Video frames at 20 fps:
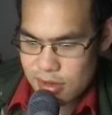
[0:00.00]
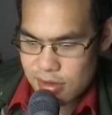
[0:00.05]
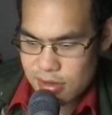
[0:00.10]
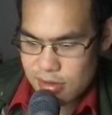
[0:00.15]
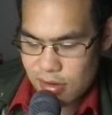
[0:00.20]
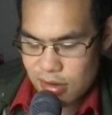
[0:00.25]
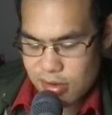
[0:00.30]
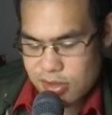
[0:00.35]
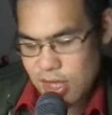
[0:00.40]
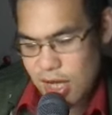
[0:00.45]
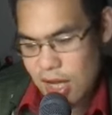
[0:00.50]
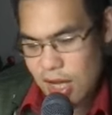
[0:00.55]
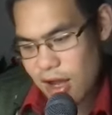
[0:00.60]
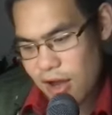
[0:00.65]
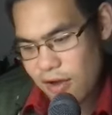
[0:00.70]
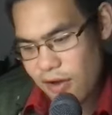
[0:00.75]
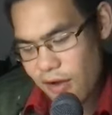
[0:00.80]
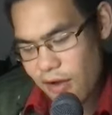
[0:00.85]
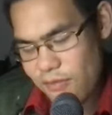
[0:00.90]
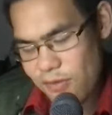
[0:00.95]
so
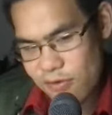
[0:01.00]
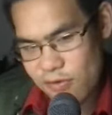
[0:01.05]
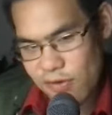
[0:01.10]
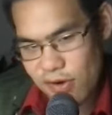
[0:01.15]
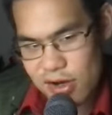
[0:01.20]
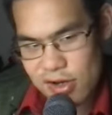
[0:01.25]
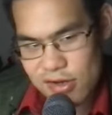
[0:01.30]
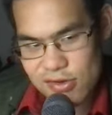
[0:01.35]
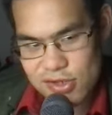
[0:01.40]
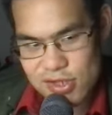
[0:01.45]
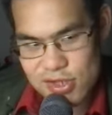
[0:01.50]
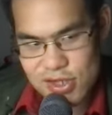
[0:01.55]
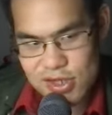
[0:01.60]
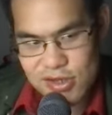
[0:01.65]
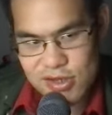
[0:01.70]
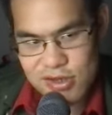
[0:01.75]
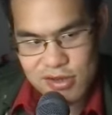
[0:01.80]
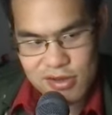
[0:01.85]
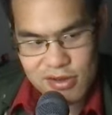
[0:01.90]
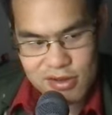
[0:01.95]
I've been very
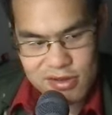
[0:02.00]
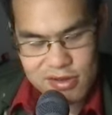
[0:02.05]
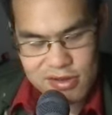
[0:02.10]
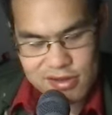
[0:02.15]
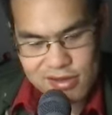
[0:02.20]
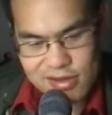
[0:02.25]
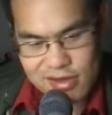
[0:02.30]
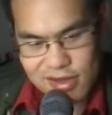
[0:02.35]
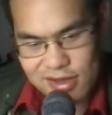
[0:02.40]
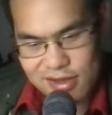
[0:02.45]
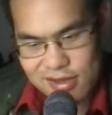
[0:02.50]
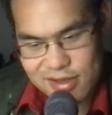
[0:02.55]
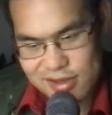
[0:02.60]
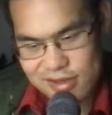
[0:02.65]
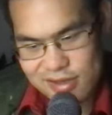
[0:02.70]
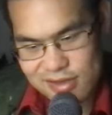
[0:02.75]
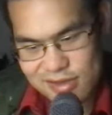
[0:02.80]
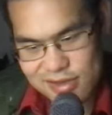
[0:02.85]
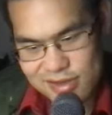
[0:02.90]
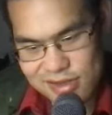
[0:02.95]
interested on like
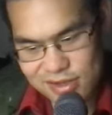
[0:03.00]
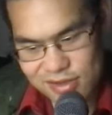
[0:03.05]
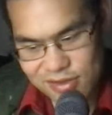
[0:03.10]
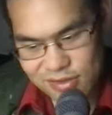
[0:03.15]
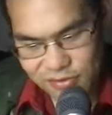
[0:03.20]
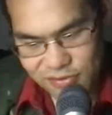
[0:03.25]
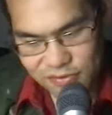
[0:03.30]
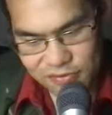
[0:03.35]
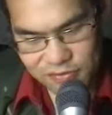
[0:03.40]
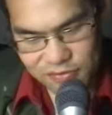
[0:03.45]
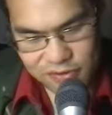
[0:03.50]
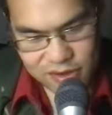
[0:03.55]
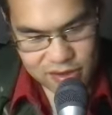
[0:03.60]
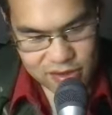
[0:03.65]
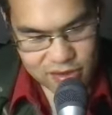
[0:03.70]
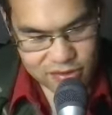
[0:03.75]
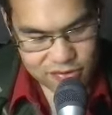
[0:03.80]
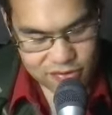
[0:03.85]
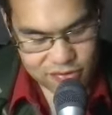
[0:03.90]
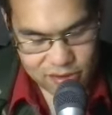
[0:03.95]

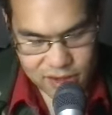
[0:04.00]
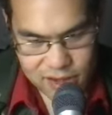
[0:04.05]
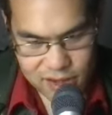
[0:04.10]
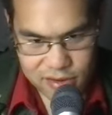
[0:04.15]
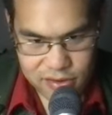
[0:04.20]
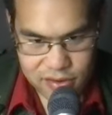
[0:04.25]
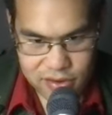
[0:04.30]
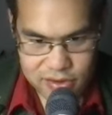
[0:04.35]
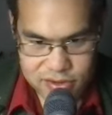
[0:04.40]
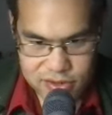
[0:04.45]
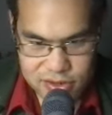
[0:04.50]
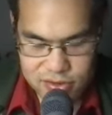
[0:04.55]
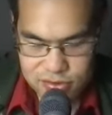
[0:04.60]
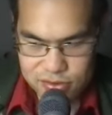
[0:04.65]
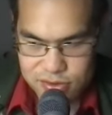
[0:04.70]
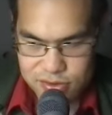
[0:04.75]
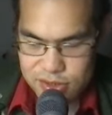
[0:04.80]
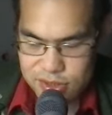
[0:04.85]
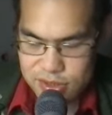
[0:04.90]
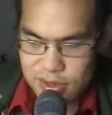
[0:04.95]
fitness related
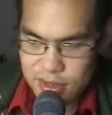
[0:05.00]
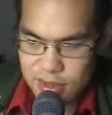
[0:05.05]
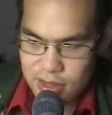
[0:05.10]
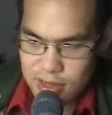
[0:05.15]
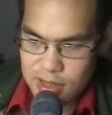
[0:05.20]
issues.